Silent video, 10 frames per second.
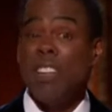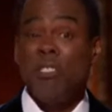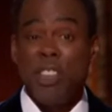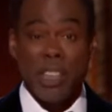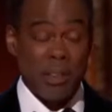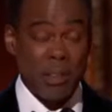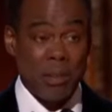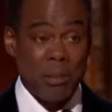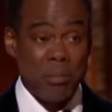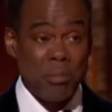
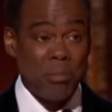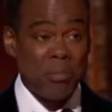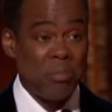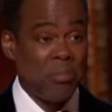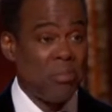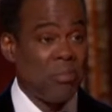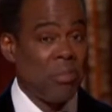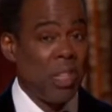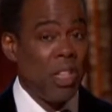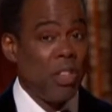Netflix.
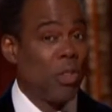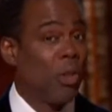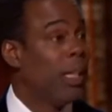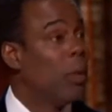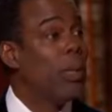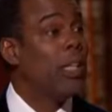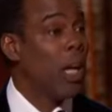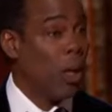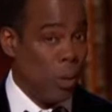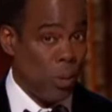So here we
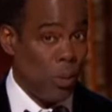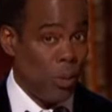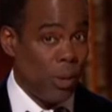go.